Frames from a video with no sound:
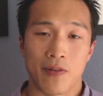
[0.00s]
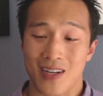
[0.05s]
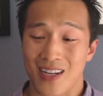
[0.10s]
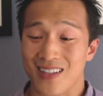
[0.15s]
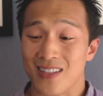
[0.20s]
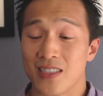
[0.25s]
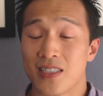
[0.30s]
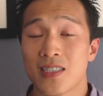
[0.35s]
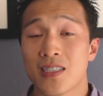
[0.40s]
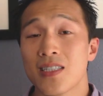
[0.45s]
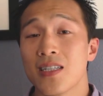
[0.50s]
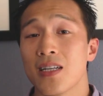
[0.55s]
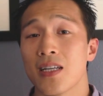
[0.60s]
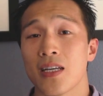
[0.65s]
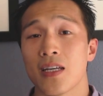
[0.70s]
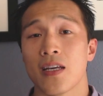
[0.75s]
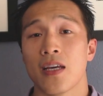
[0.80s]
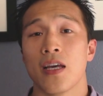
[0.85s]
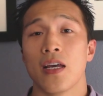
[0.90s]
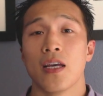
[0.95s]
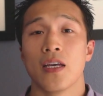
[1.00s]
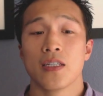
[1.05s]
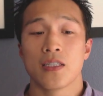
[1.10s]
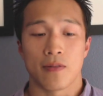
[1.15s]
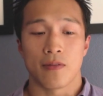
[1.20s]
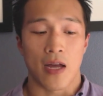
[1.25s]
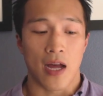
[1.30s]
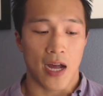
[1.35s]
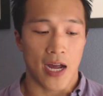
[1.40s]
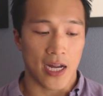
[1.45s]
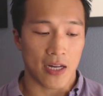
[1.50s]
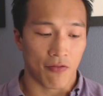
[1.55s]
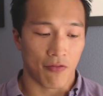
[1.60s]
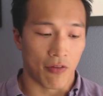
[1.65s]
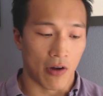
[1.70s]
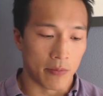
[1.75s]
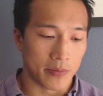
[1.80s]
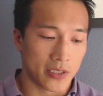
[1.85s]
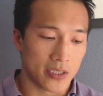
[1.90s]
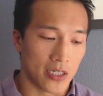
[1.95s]
Now we're in the city. So we
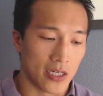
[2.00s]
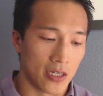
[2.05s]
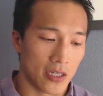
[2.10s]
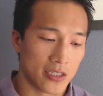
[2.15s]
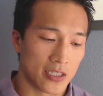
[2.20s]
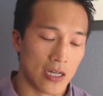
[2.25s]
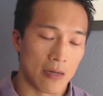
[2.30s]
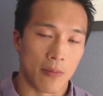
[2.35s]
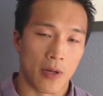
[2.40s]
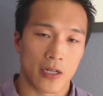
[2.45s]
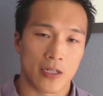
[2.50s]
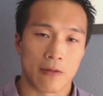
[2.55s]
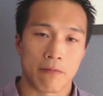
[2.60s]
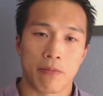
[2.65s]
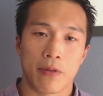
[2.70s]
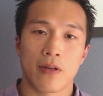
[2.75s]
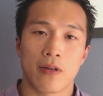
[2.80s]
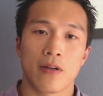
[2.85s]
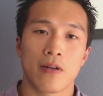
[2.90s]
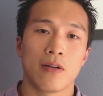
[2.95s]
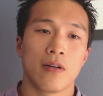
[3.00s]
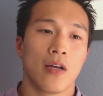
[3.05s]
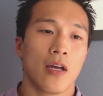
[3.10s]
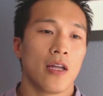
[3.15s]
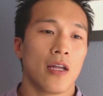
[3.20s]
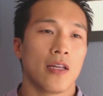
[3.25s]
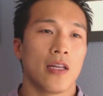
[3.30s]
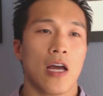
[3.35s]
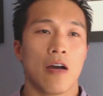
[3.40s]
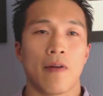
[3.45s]
hiked from Santa Monica Pier.